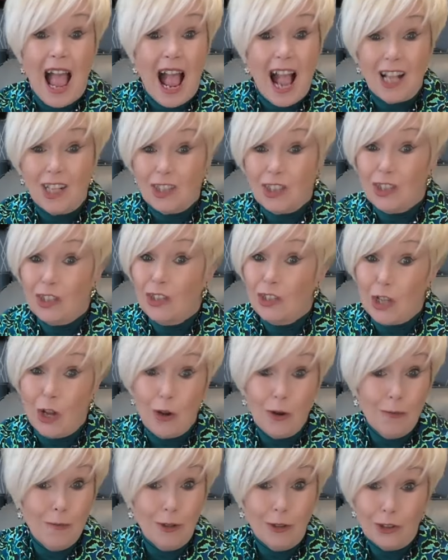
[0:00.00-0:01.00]

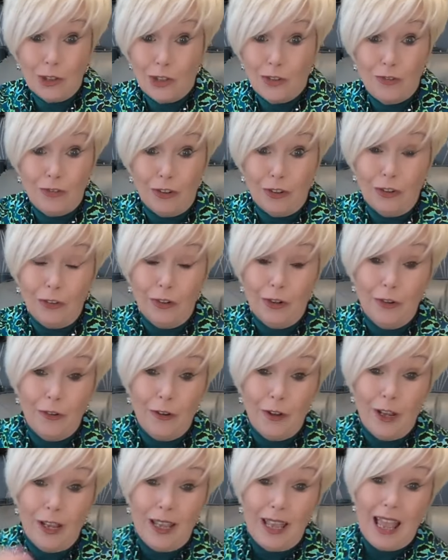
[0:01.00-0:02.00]
So much fun.
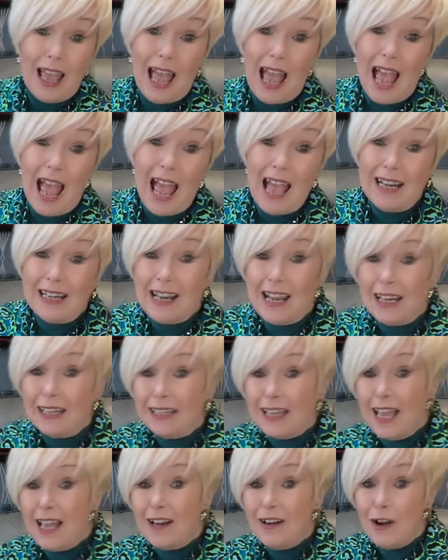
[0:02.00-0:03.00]
And I
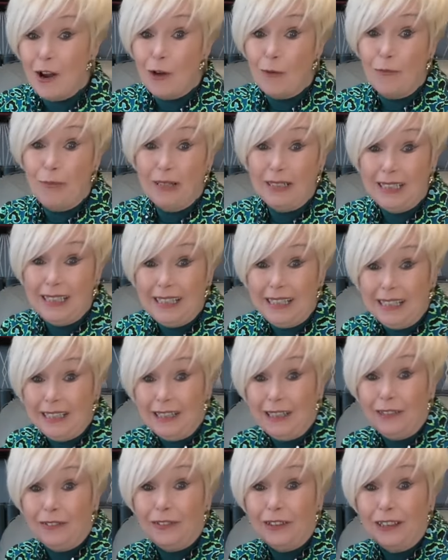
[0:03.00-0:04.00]
cannot
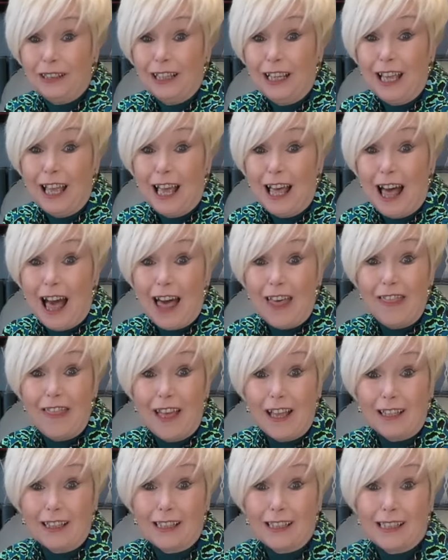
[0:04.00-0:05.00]
believe
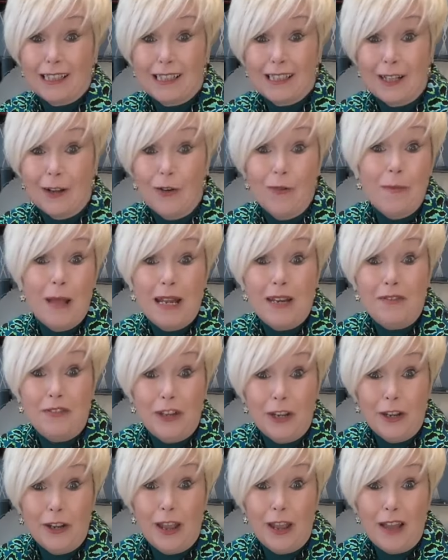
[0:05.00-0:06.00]
that so many of
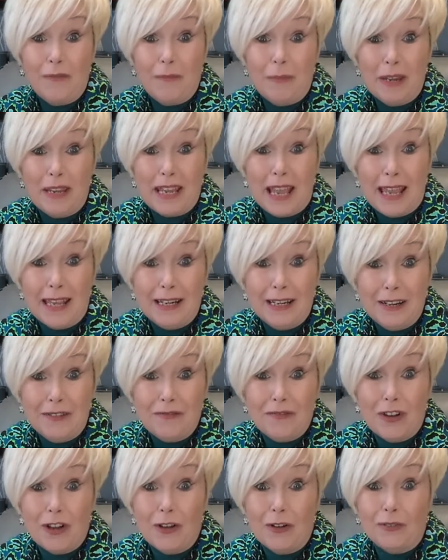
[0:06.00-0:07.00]
you have been getting
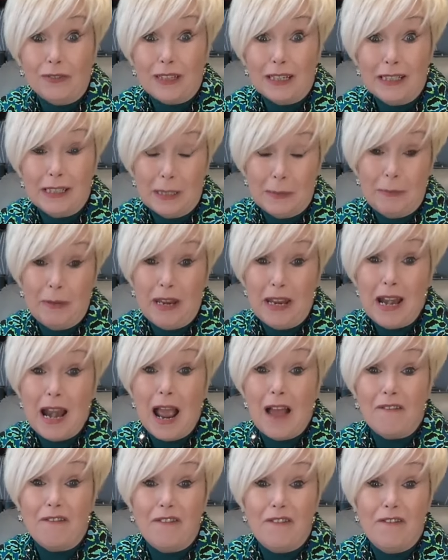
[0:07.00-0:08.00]
involved. It's been
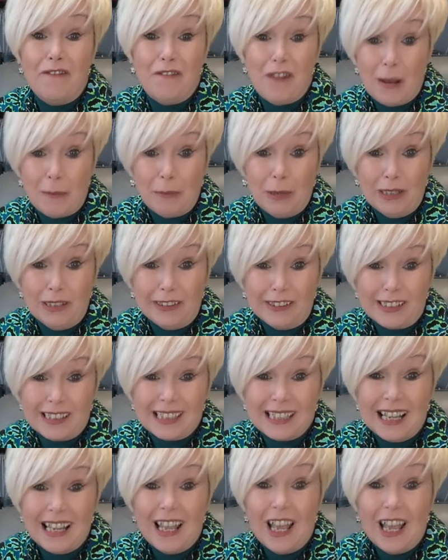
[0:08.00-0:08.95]
fabulous.